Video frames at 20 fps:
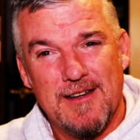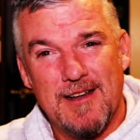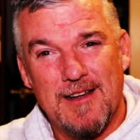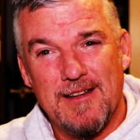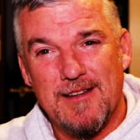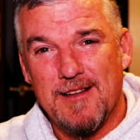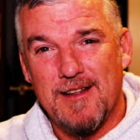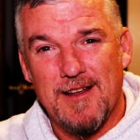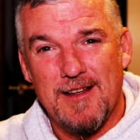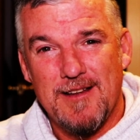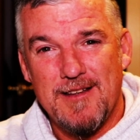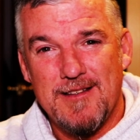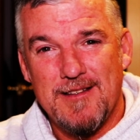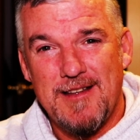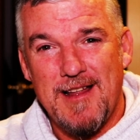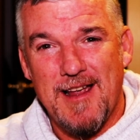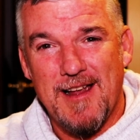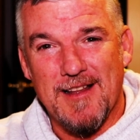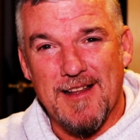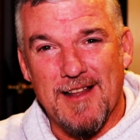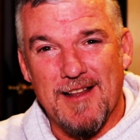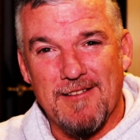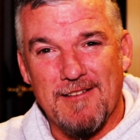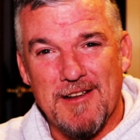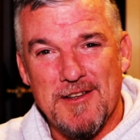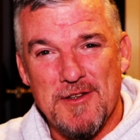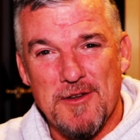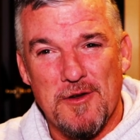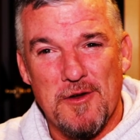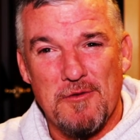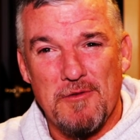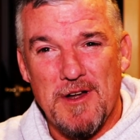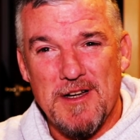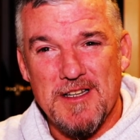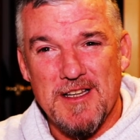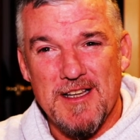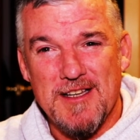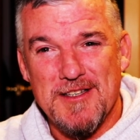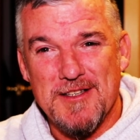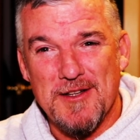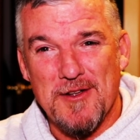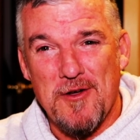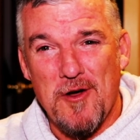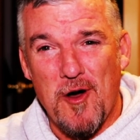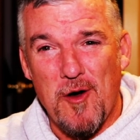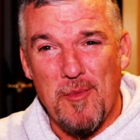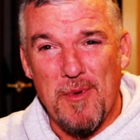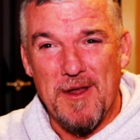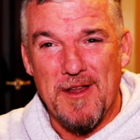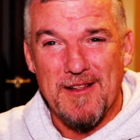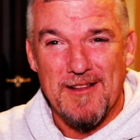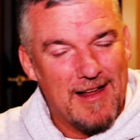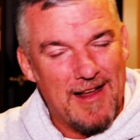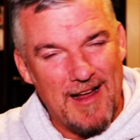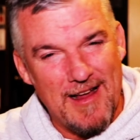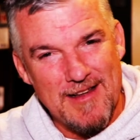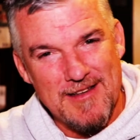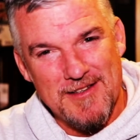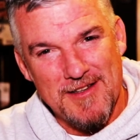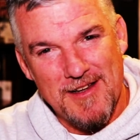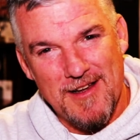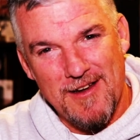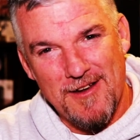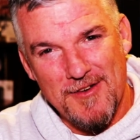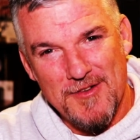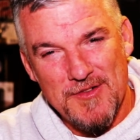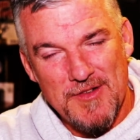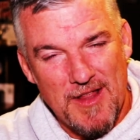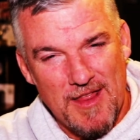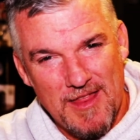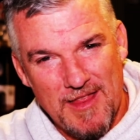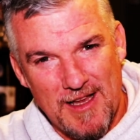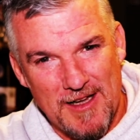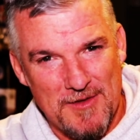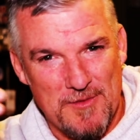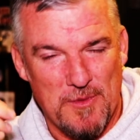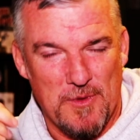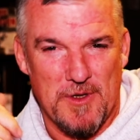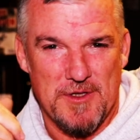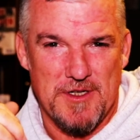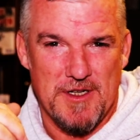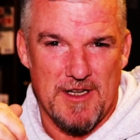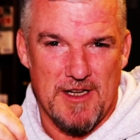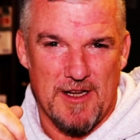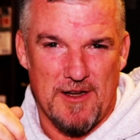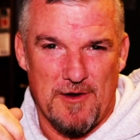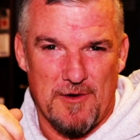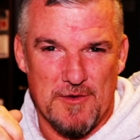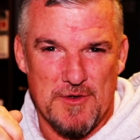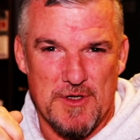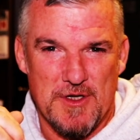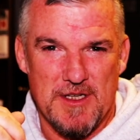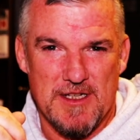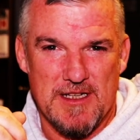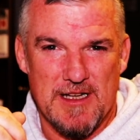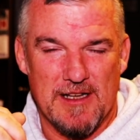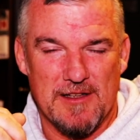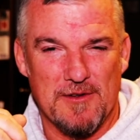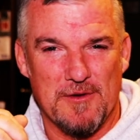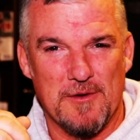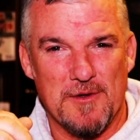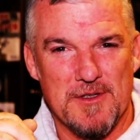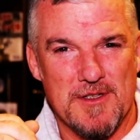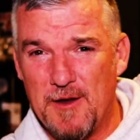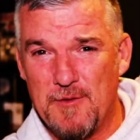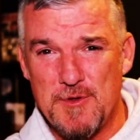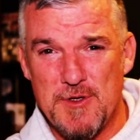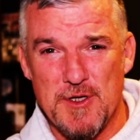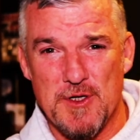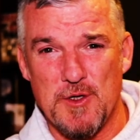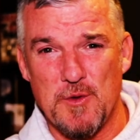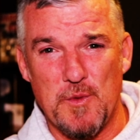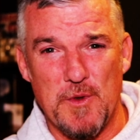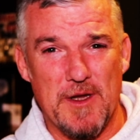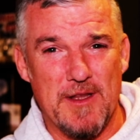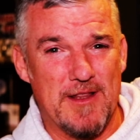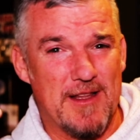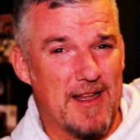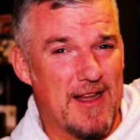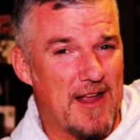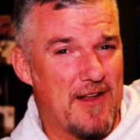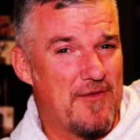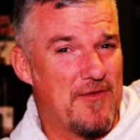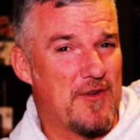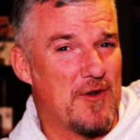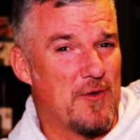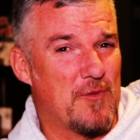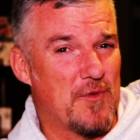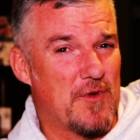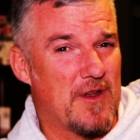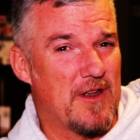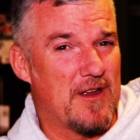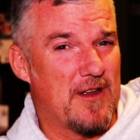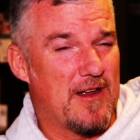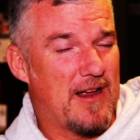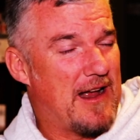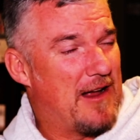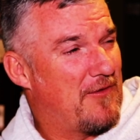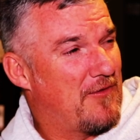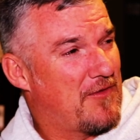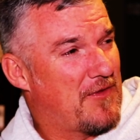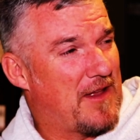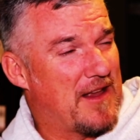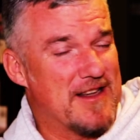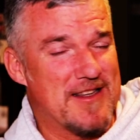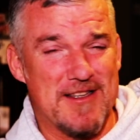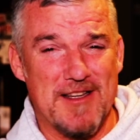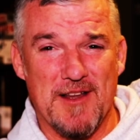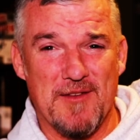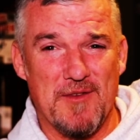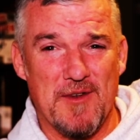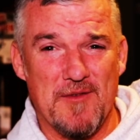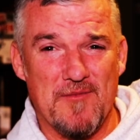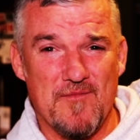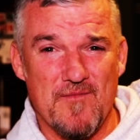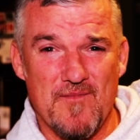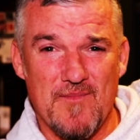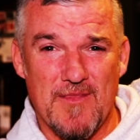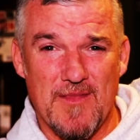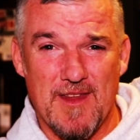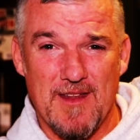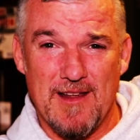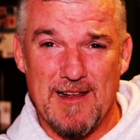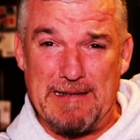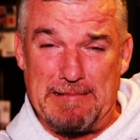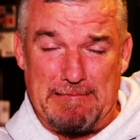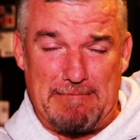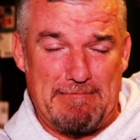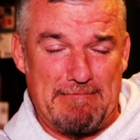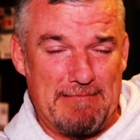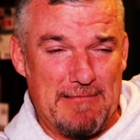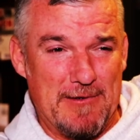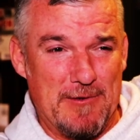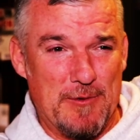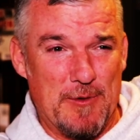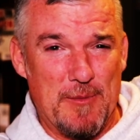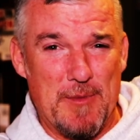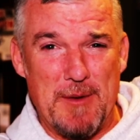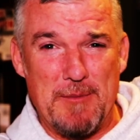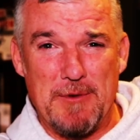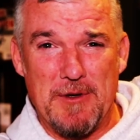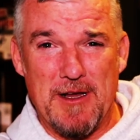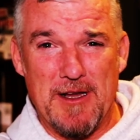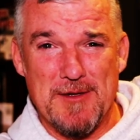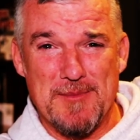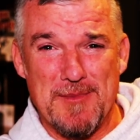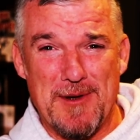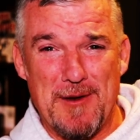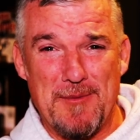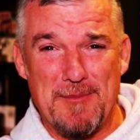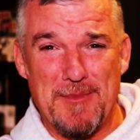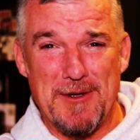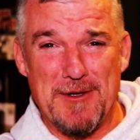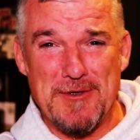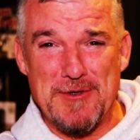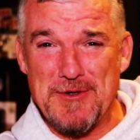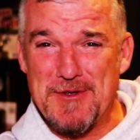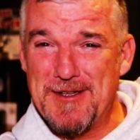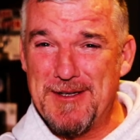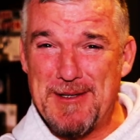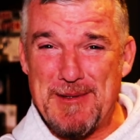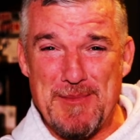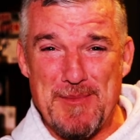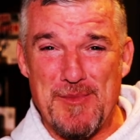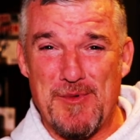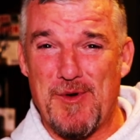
And he's digging it, all right? So congratulations to Kobe. Guys and girls, thanks for watching Kid Coach Chiefs Outdoors. It was just a weird thing. I filmed out of Thanksgiving. I thought maybe you guys might be interested in it.